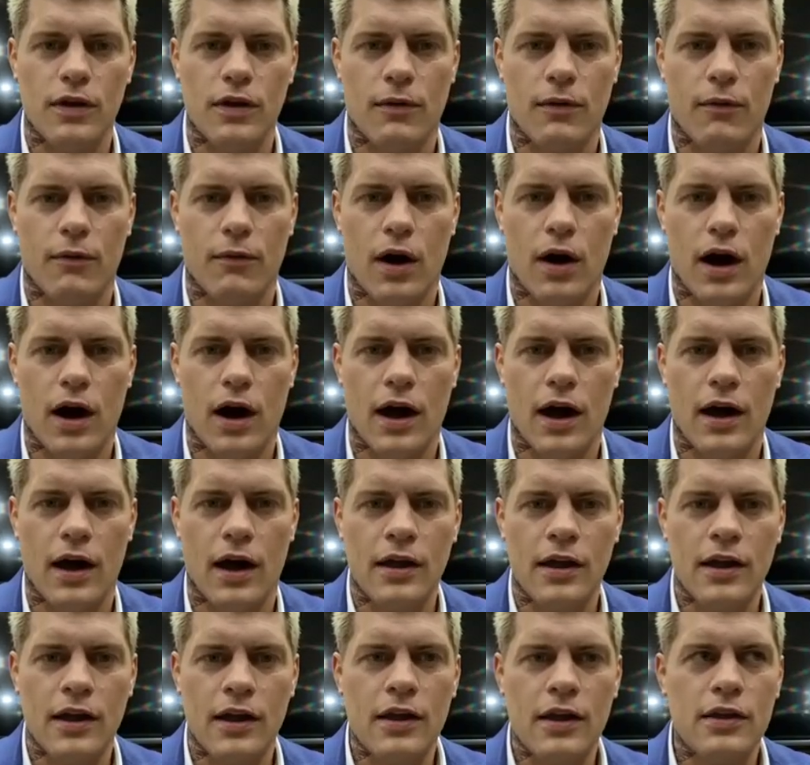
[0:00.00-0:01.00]
know, uh,
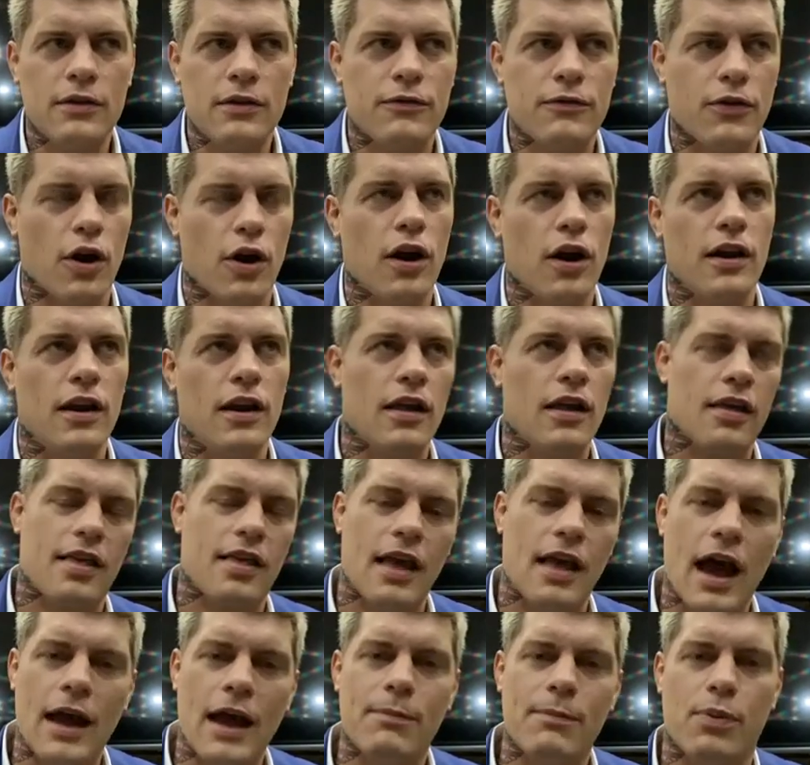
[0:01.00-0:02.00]
for an, a
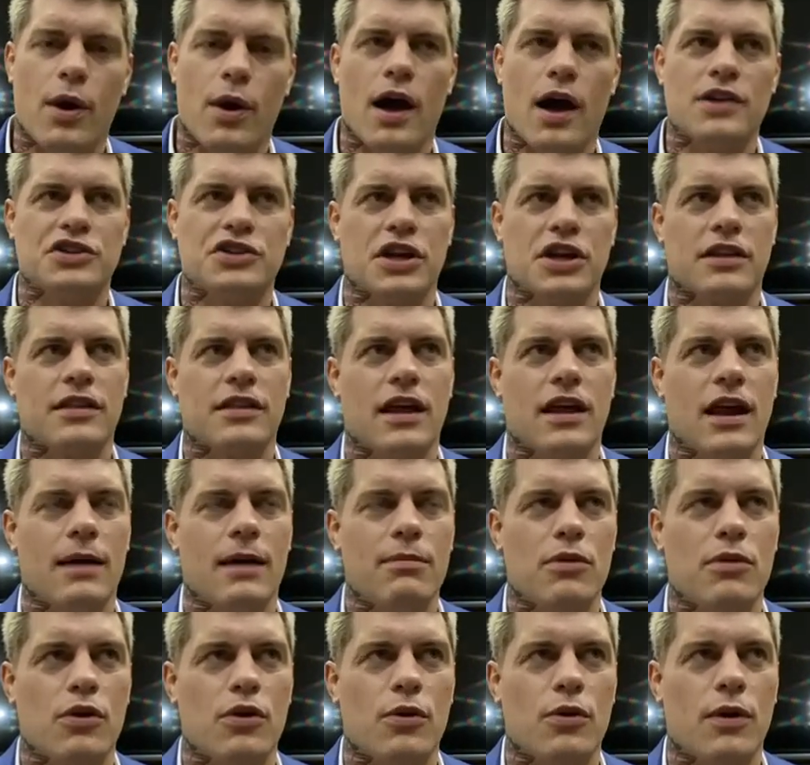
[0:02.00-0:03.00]
side project that
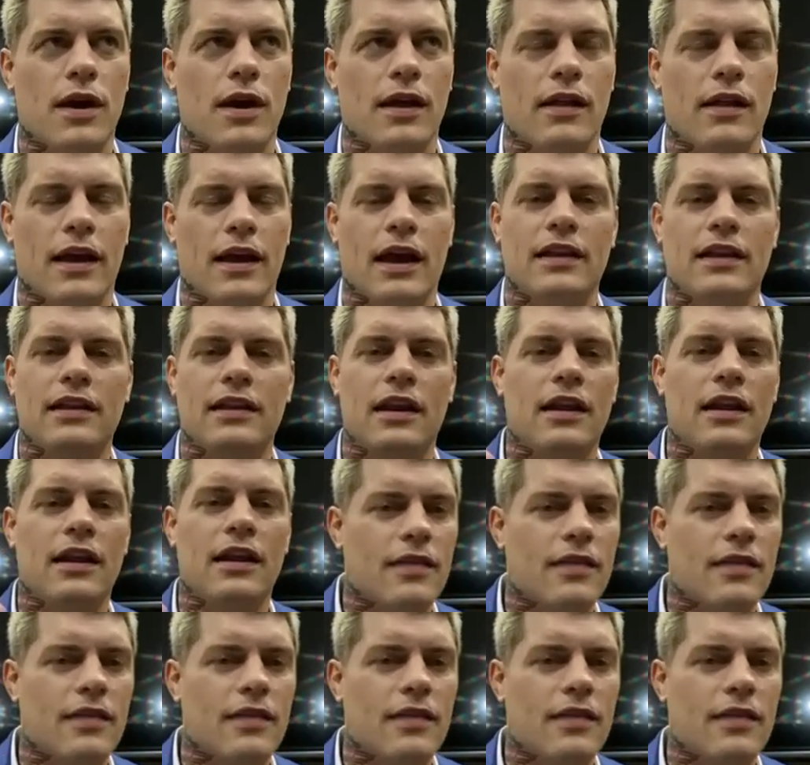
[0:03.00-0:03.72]
i'm doing like i did a